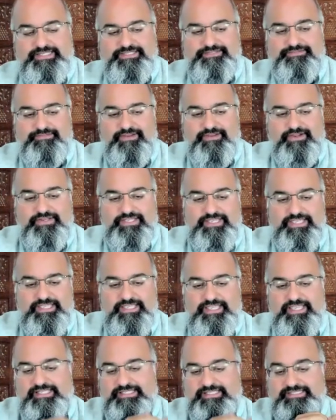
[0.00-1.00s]
very
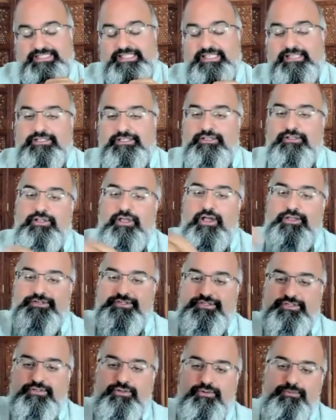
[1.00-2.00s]

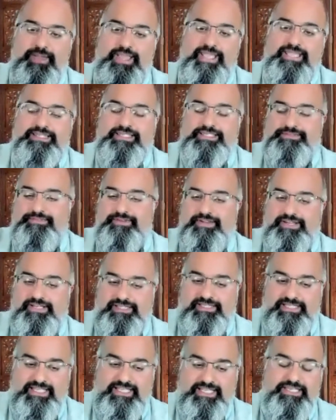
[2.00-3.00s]
teleological way, in this very
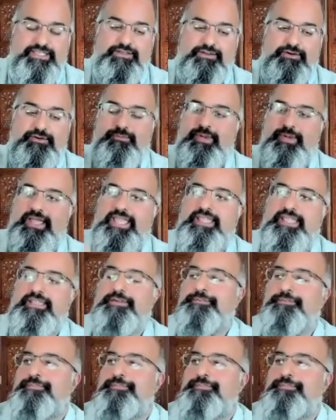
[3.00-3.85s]
linear way.